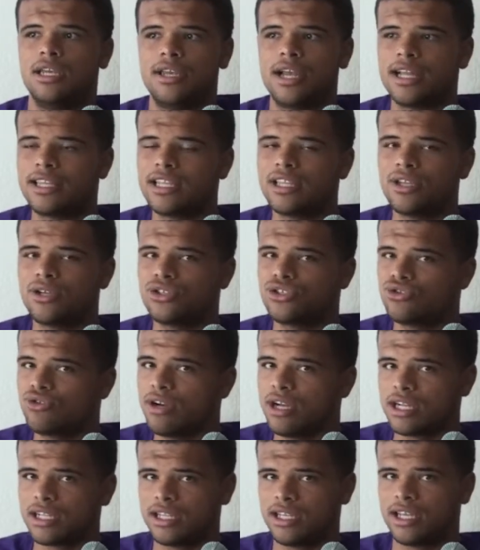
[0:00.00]
not that they're
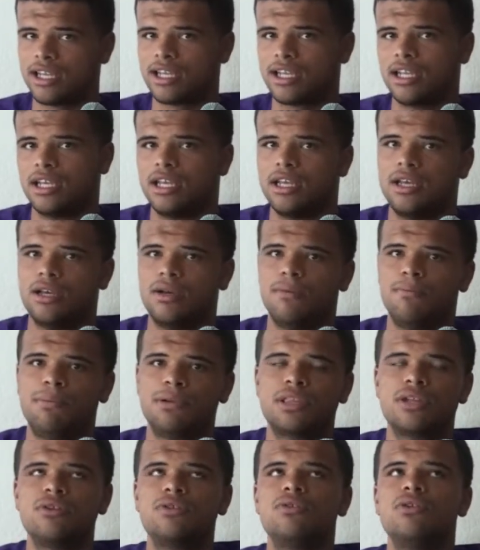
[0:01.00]
struggling,
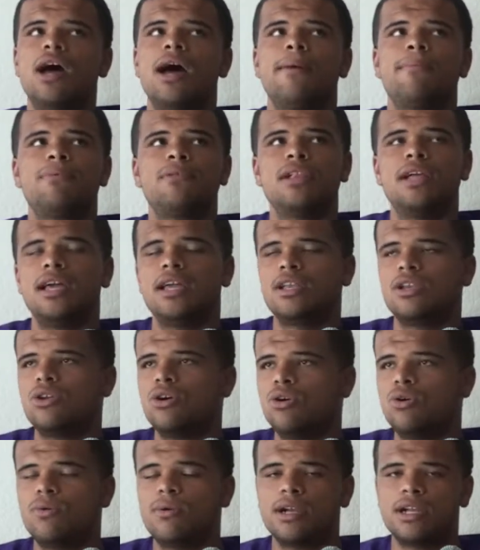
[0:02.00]
but they're not playing
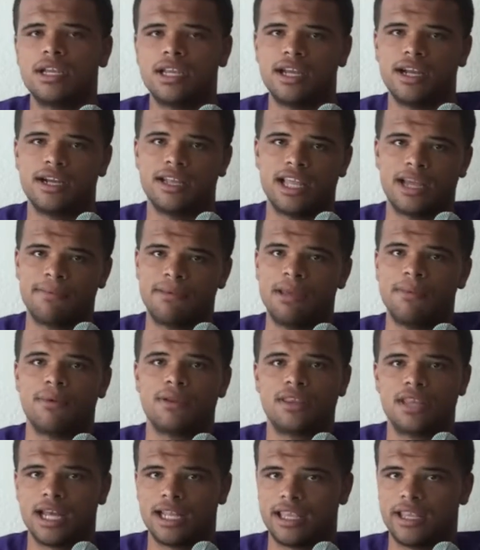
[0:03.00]
nowhere near like
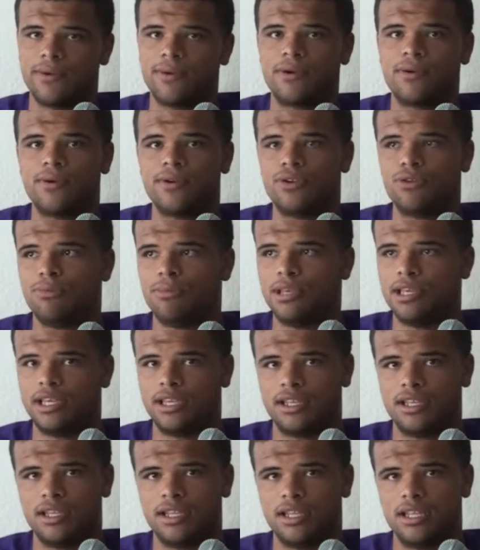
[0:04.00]
people thought they were going to
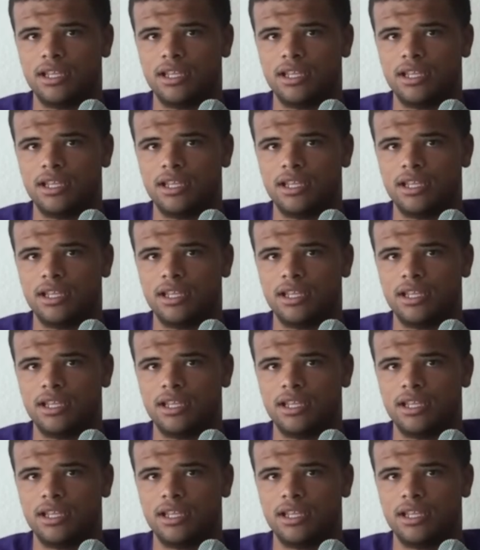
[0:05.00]
be.